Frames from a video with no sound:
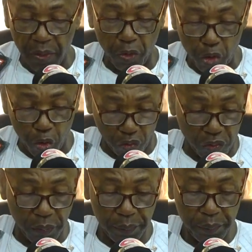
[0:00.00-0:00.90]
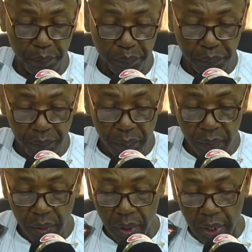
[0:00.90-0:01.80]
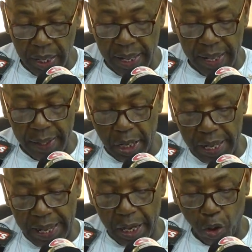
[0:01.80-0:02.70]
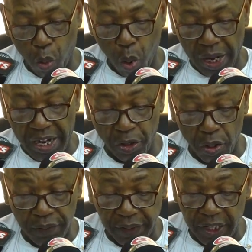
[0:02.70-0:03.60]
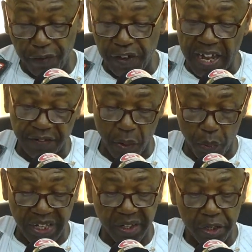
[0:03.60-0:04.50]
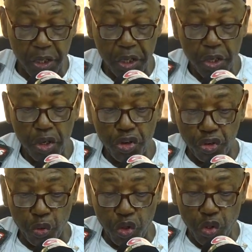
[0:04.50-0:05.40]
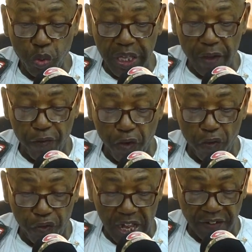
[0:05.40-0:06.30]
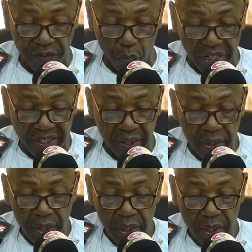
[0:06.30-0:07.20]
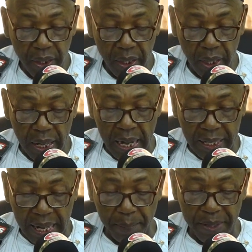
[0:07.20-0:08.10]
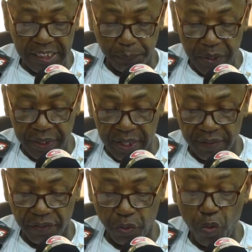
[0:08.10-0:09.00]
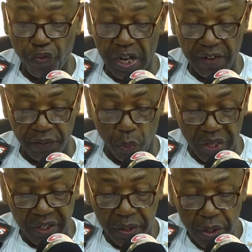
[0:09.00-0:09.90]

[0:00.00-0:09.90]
includes Corendon, 3 flights a week, to UK, 4 flights a week, Gambia Experience, 2 flights a week,